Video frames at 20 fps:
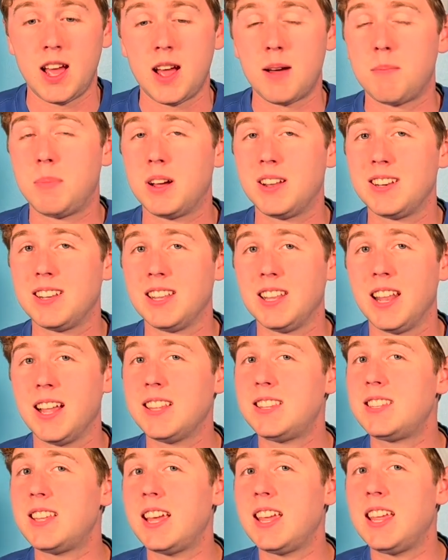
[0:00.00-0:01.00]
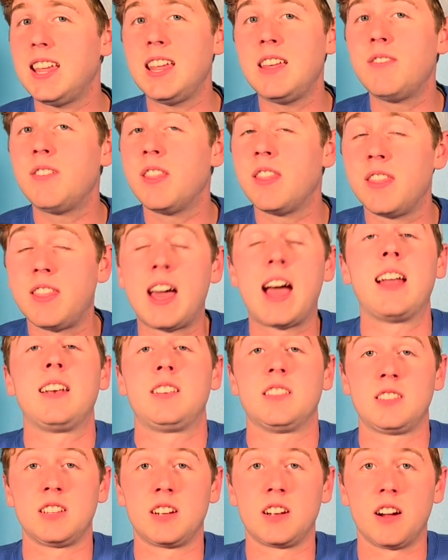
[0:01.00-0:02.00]
But let's say even that
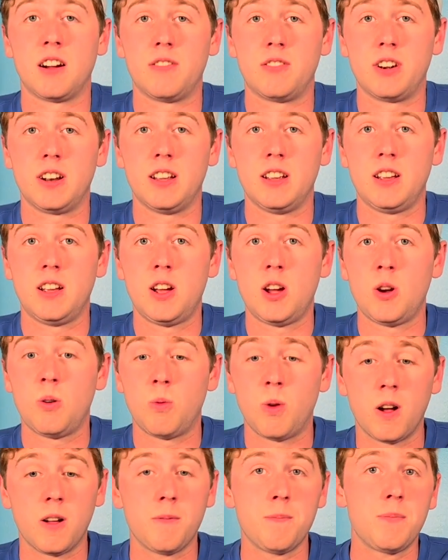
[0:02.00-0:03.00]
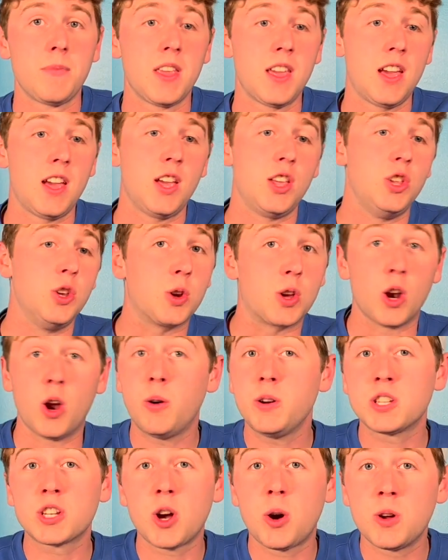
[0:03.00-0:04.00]
doesn't cover it. Well, you can
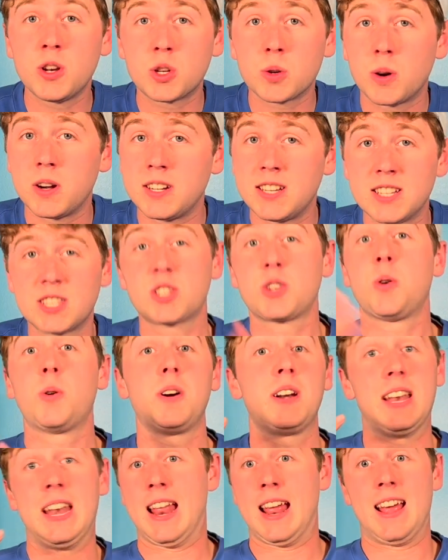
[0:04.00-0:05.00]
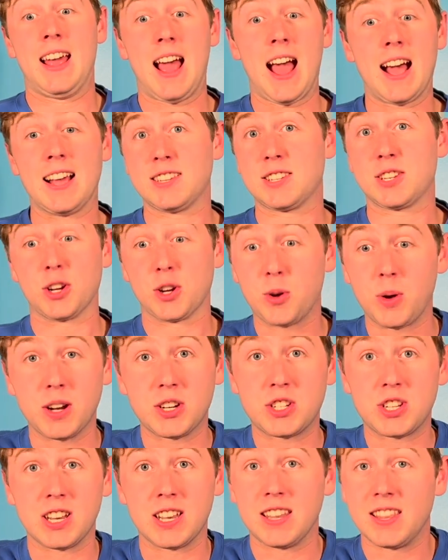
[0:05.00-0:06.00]
always go into our Discord and ask a
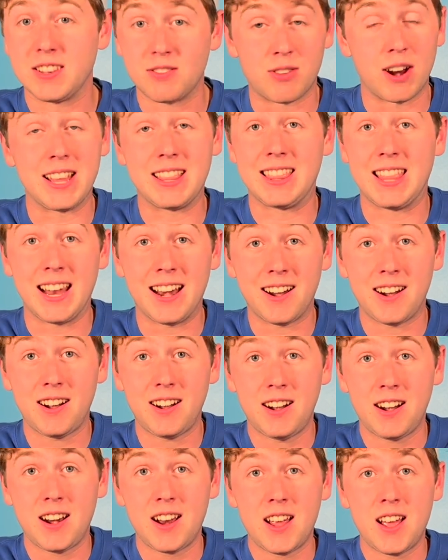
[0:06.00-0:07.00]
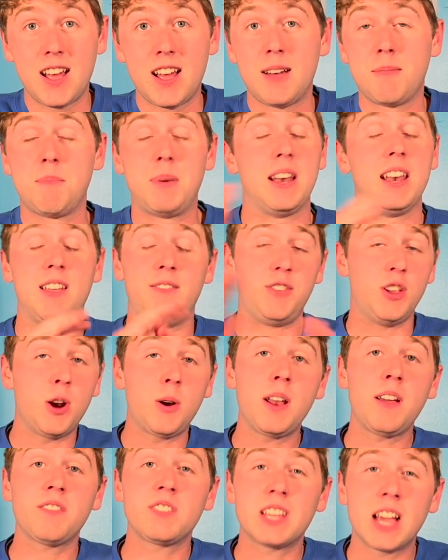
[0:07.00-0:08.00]
question right there, but if you don't
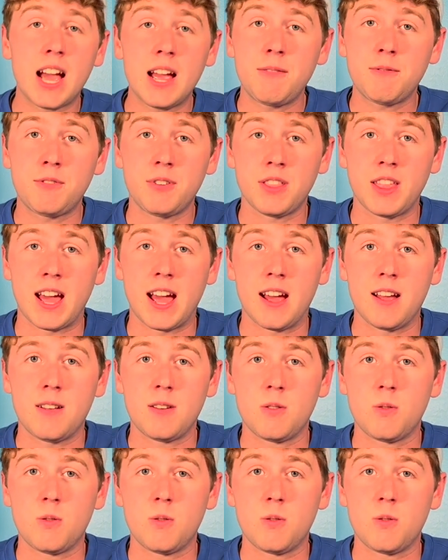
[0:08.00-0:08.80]
have time for that,